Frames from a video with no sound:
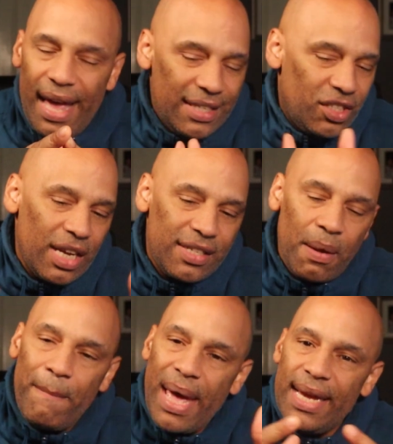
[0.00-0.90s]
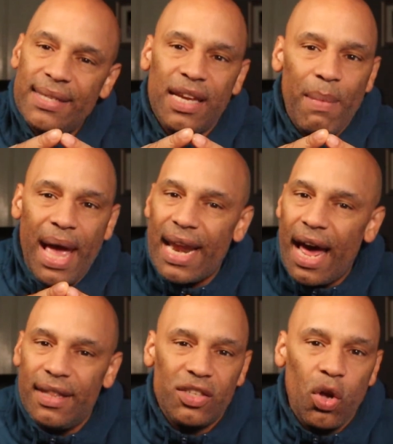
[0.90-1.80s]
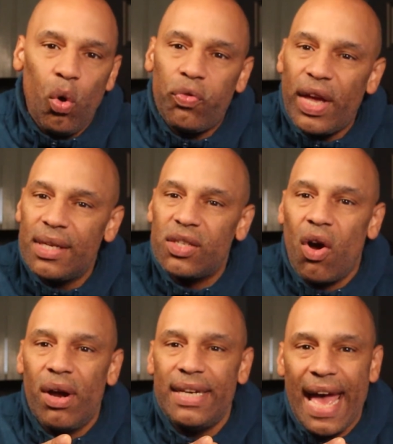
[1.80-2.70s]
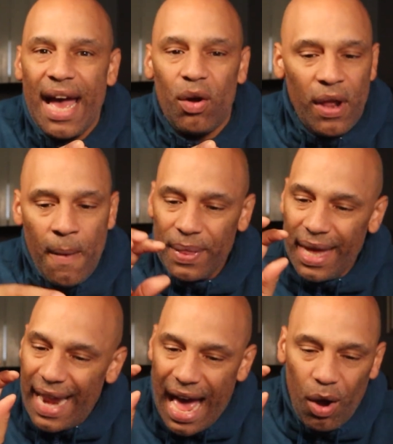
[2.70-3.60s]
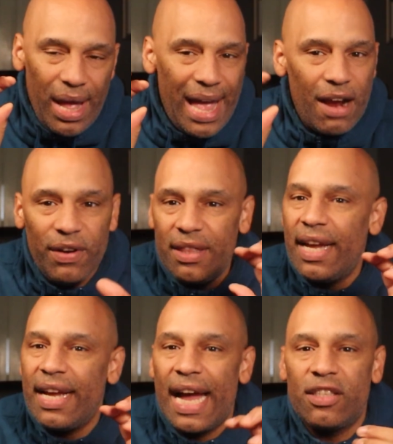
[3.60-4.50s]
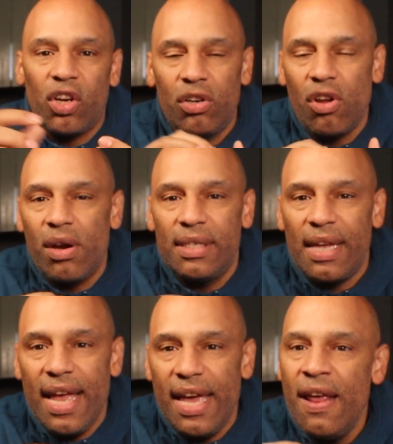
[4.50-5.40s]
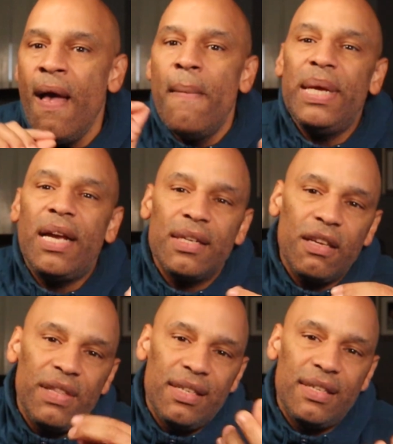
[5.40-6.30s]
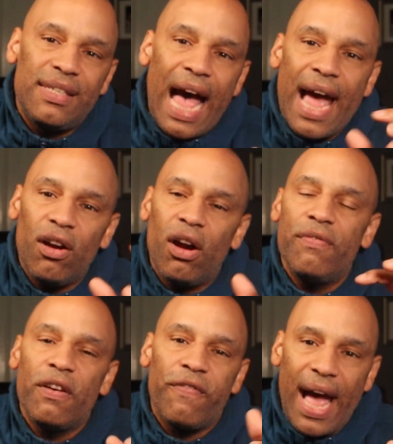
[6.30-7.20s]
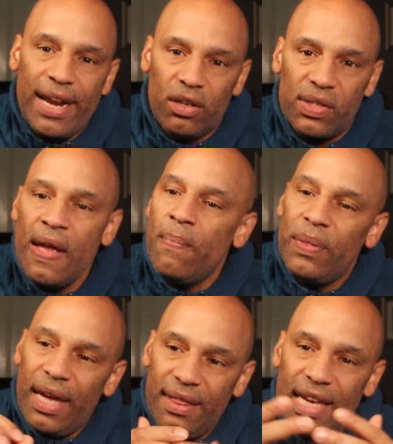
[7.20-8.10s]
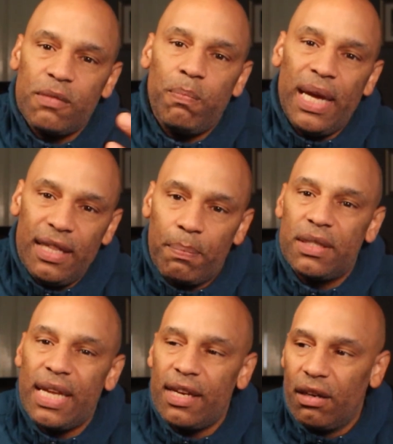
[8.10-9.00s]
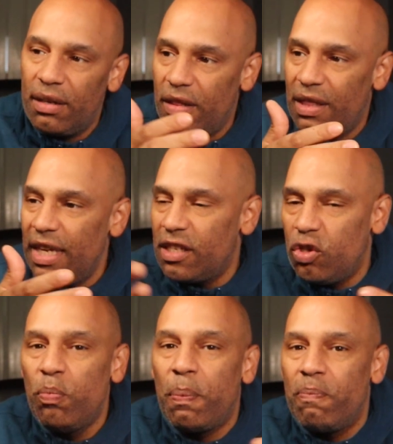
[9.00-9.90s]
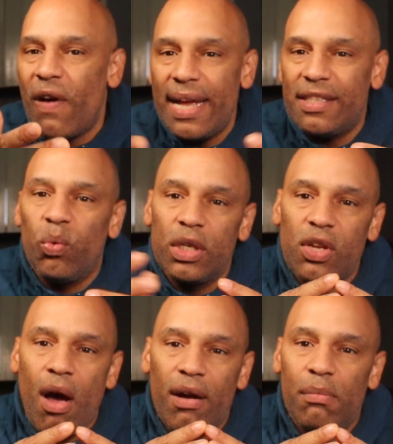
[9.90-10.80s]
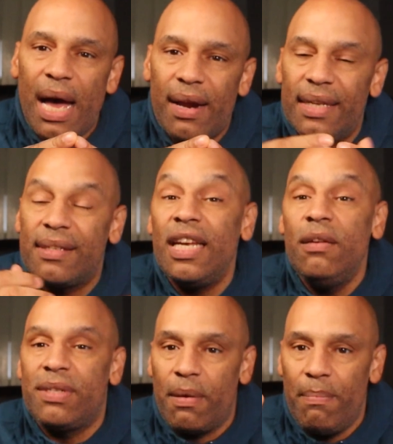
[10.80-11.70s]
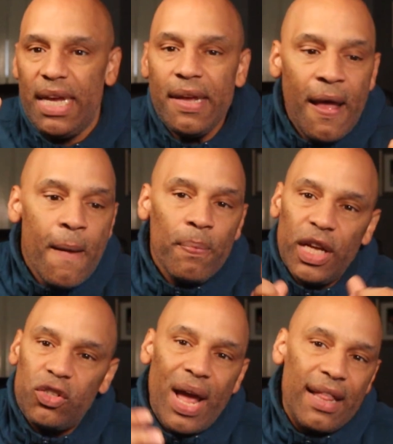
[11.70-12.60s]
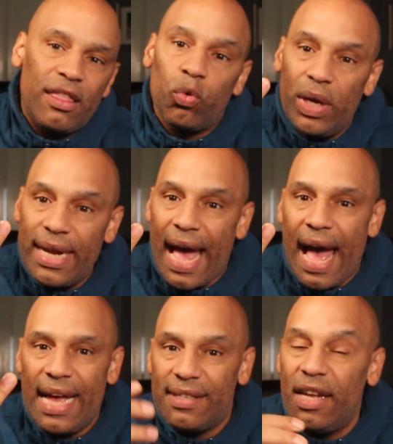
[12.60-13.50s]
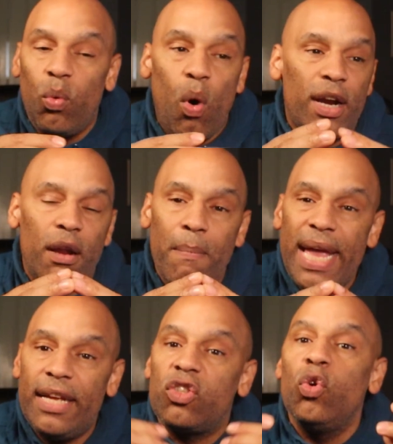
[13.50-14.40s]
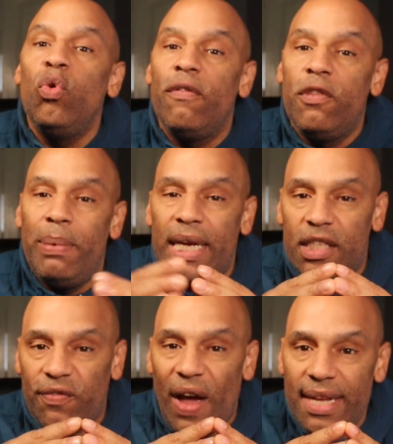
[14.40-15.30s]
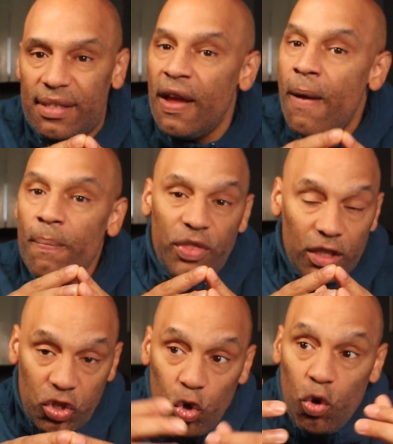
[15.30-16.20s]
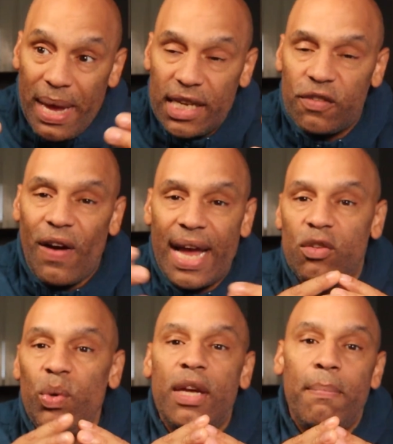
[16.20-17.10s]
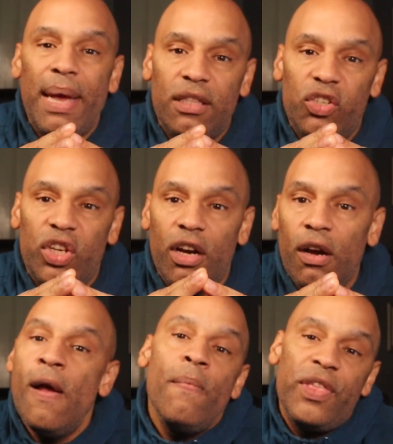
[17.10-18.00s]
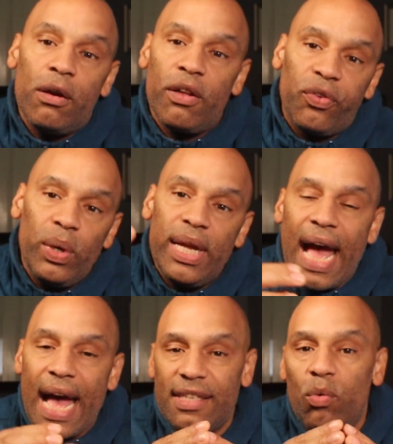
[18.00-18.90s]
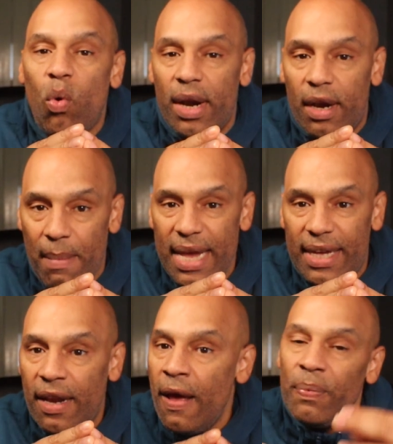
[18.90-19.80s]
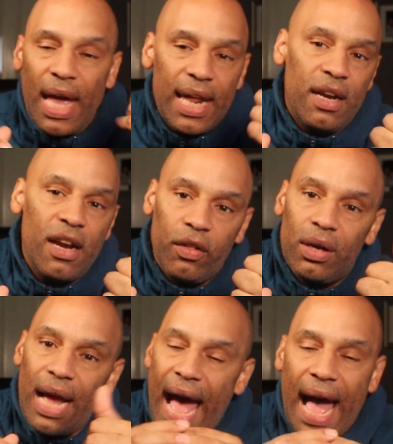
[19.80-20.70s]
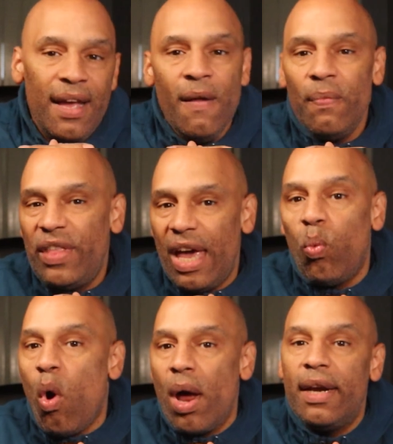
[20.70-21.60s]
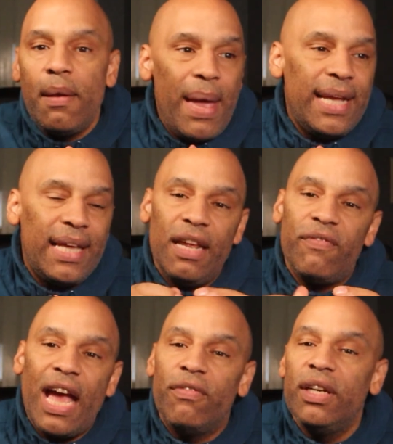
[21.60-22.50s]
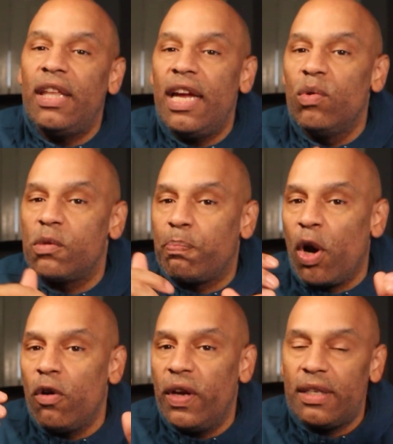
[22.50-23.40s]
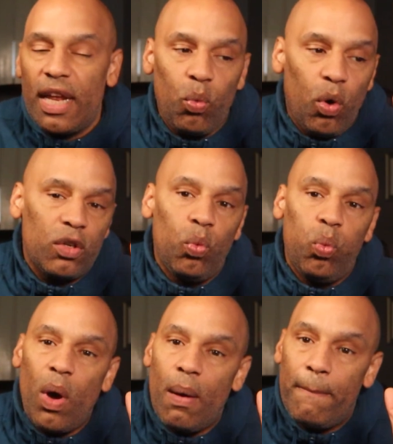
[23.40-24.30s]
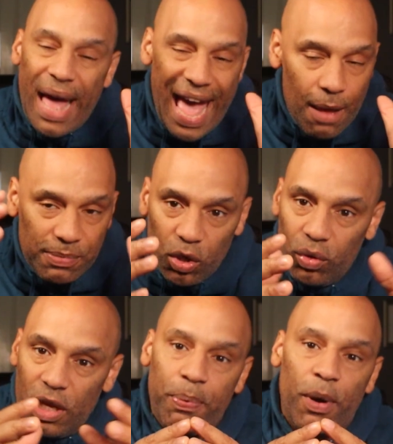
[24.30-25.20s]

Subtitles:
It's just amazing, man, how this whole thing has gone down and how everything got turned on his head because of the desire of the fighters. These two fights that we're talking about, it seems to me that you had three guys that wanted to make two of the biggest fights, the two biggest fights that we could make this year. There are three guys that wanted to make it and another guy that wanted to make it if everything was perfect and worked absolutely